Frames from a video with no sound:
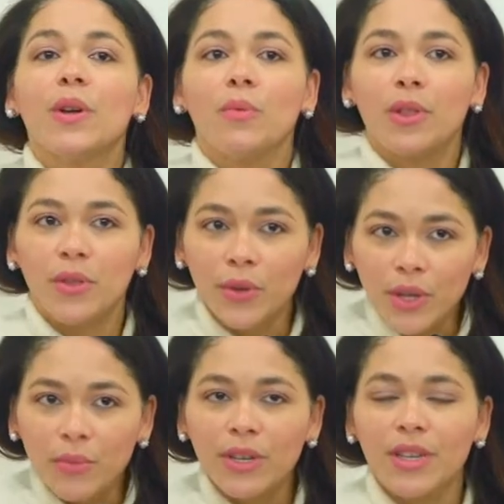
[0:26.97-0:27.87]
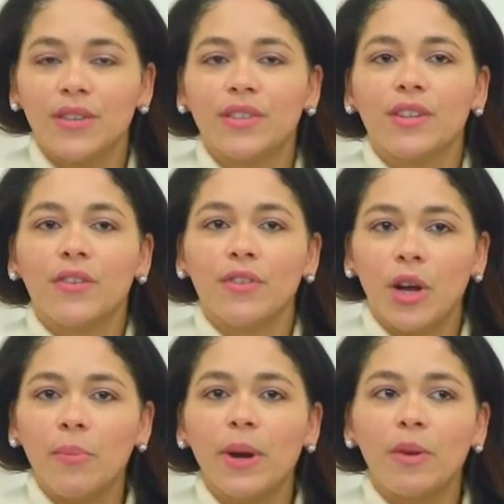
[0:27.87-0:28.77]
with 31 years of
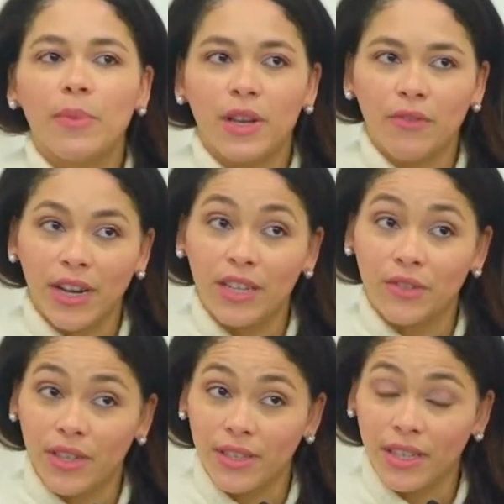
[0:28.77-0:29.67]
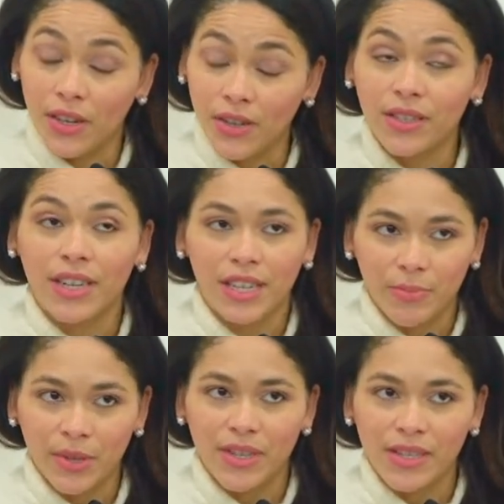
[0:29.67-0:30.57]
compound manufacturing technology
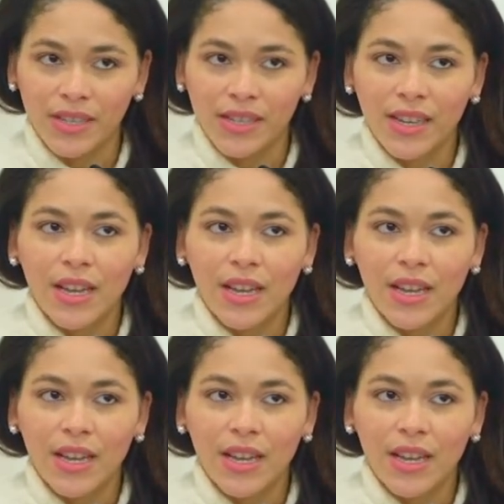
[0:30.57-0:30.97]
experience.